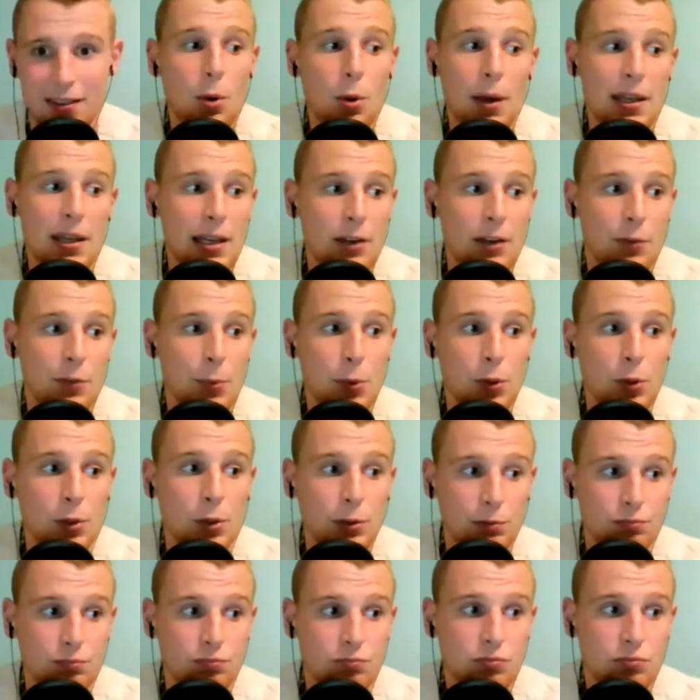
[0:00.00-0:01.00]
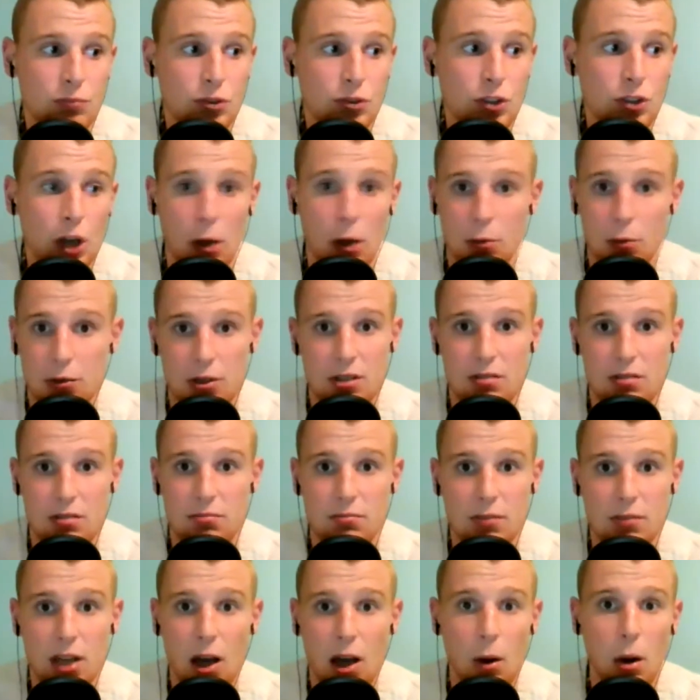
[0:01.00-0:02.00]
way that Liverpool don't
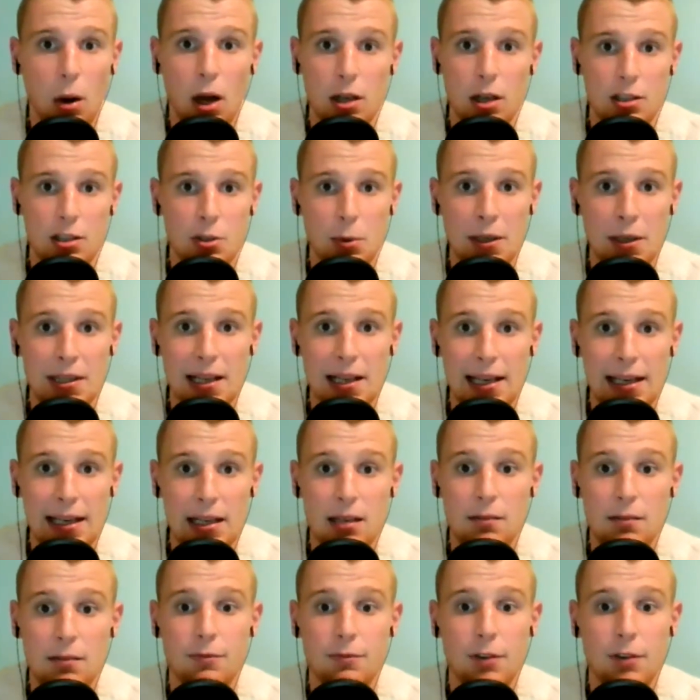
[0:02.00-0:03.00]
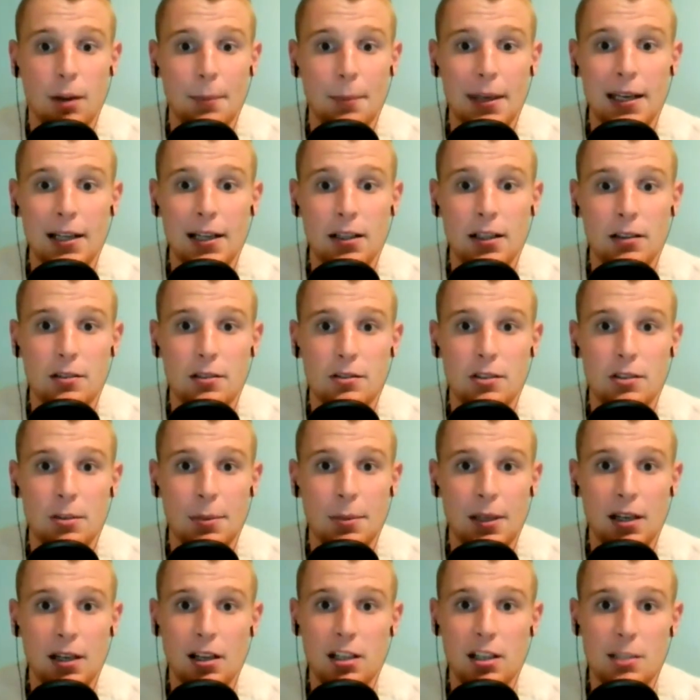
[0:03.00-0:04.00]
go on to win the league from here, to be
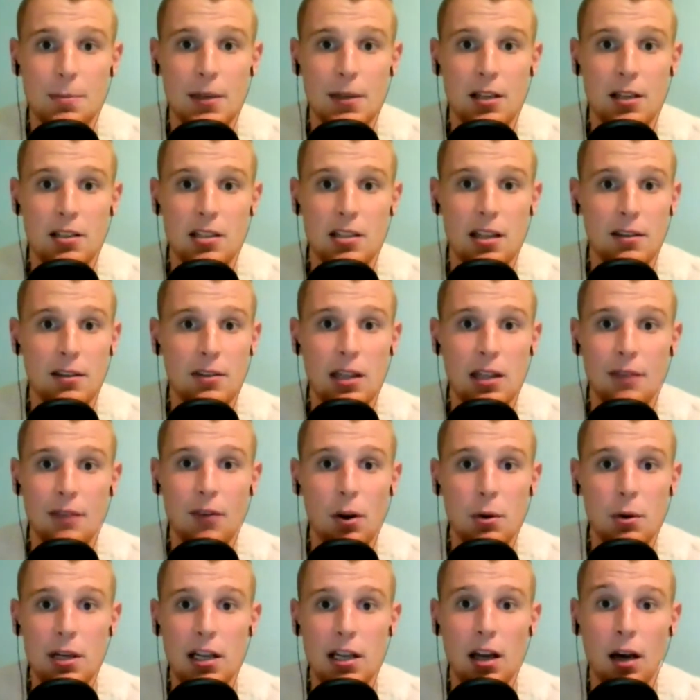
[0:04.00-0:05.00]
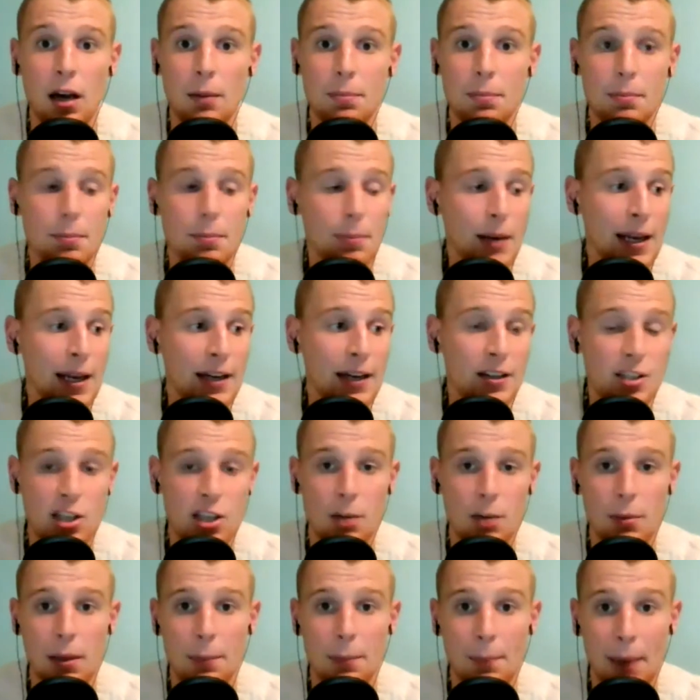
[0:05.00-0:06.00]
honest, because they've only got players
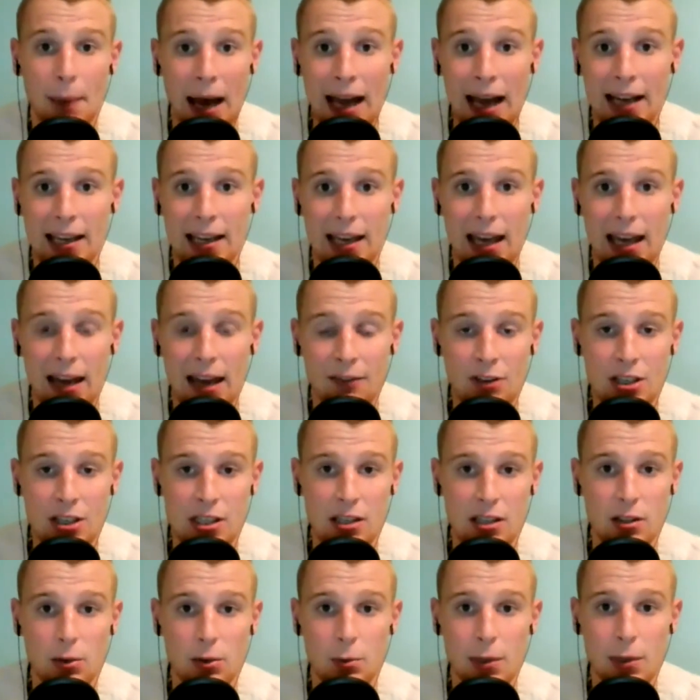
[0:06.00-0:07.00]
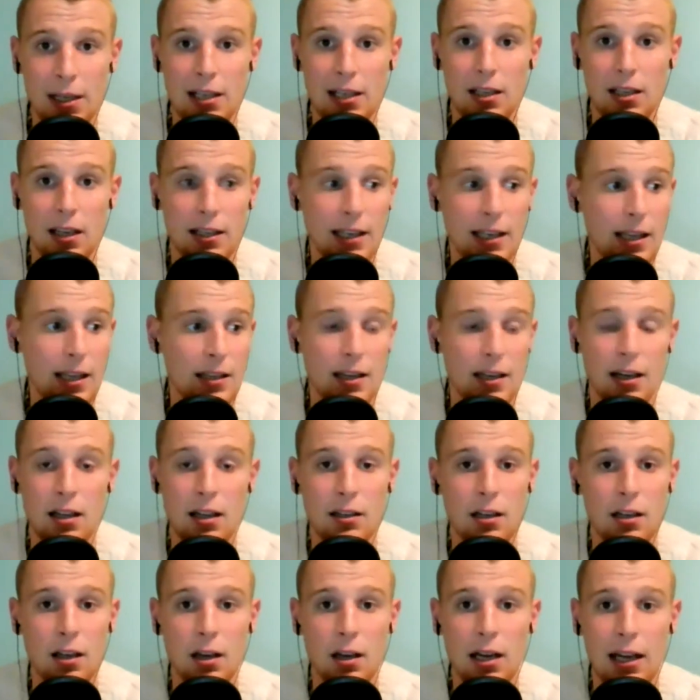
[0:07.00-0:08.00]
coming back every single week. Like they're
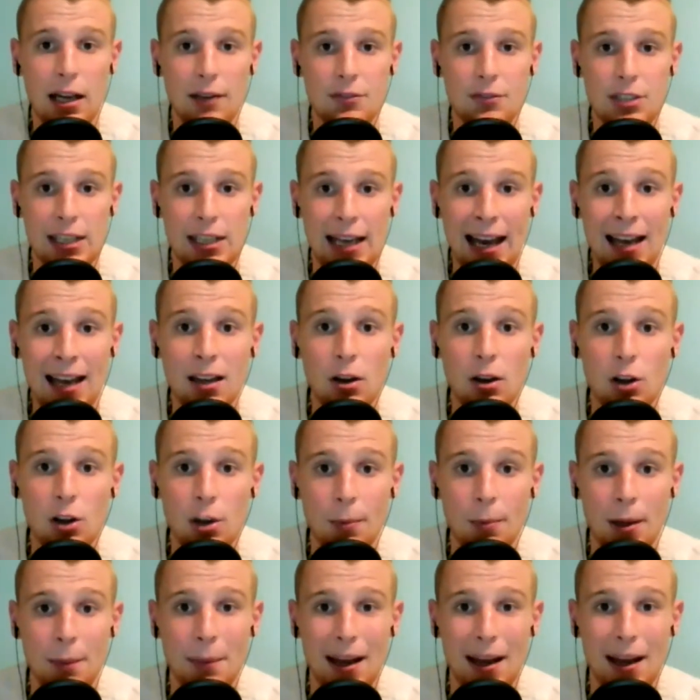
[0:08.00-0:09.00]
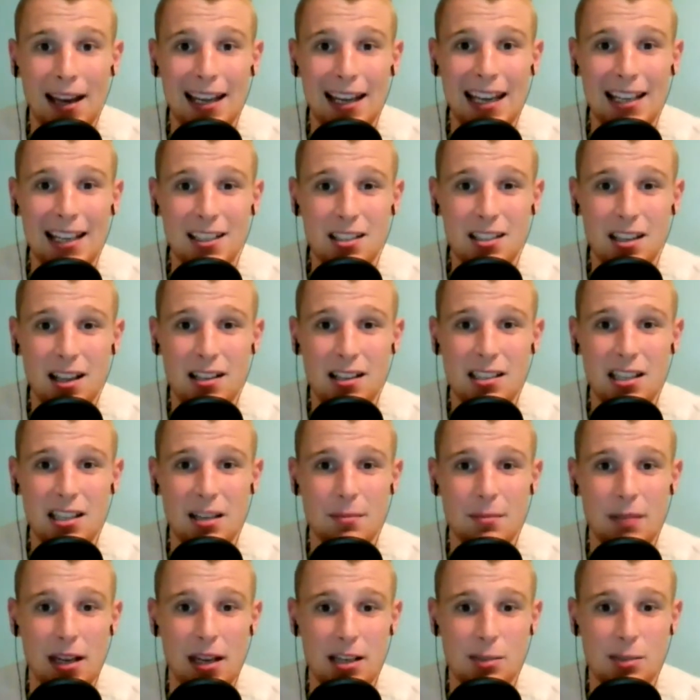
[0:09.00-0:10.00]
going to have Thiago coming back into that
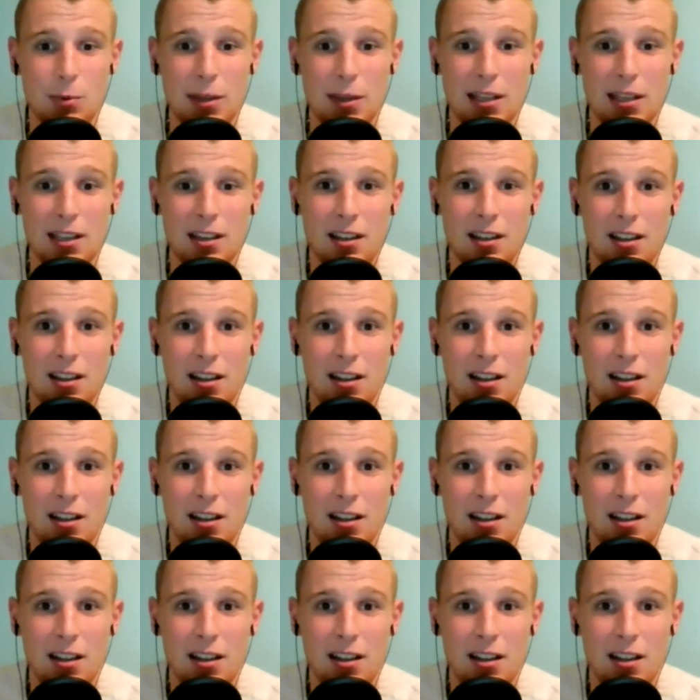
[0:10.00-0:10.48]
team next week.